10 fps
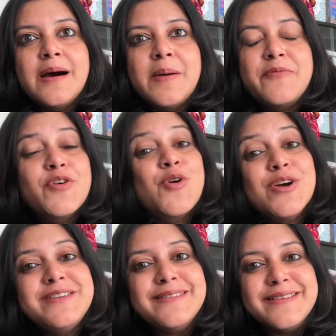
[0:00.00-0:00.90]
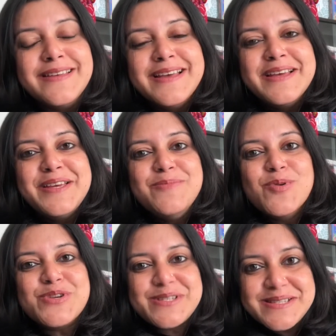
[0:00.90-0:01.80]
forgotten
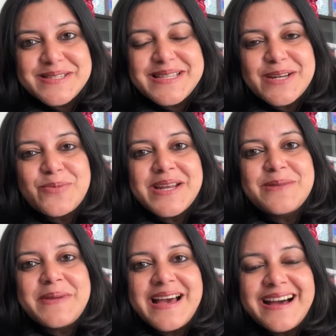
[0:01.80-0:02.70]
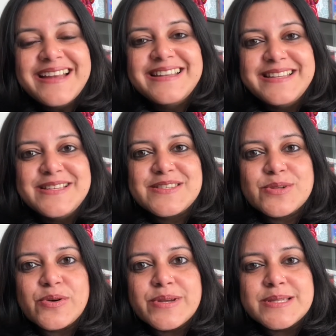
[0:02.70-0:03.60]
emotions that went behind these
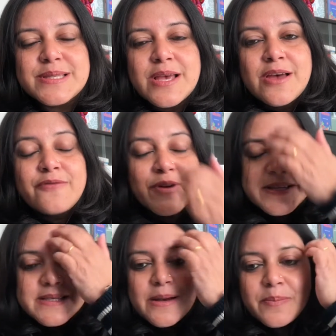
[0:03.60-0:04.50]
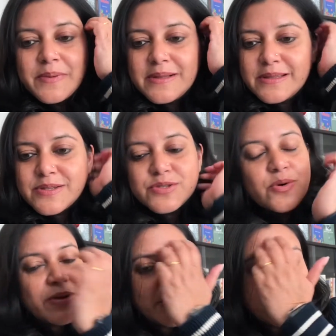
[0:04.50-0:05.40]
stories. For example, the
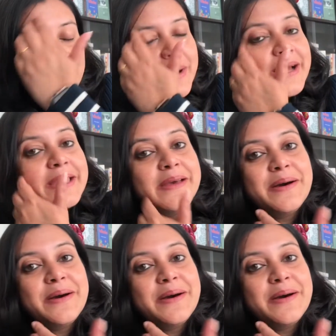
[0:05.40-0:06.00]
story of my